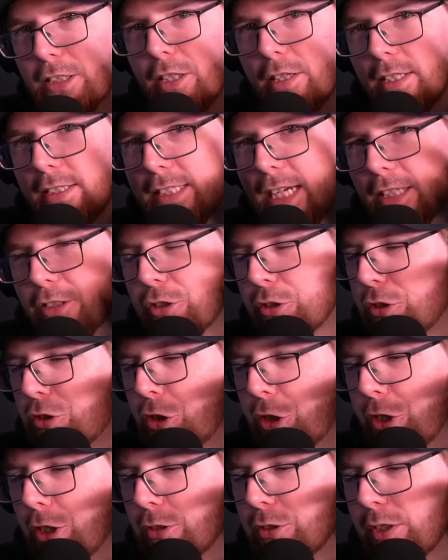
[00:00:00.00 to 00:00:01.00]
to the tattoo
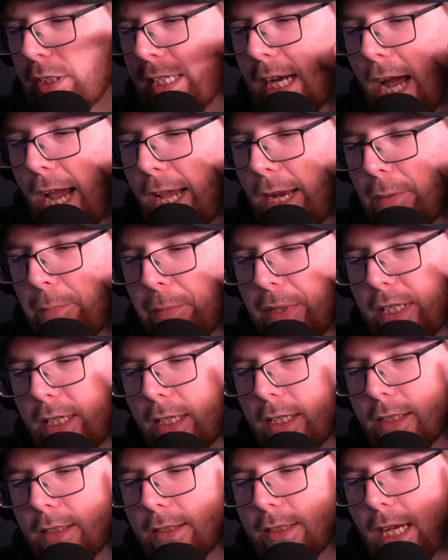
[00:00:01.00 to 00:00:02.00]
studio tonight
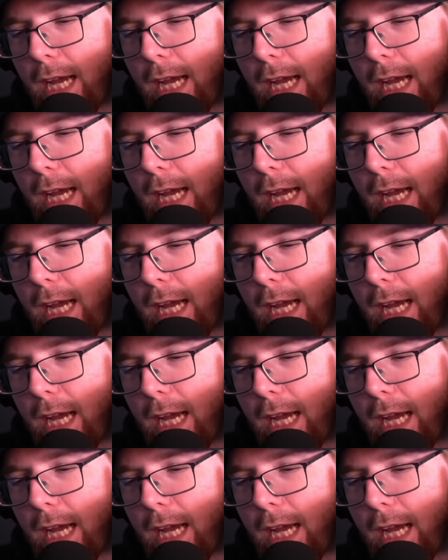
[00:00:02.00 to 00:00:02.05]
because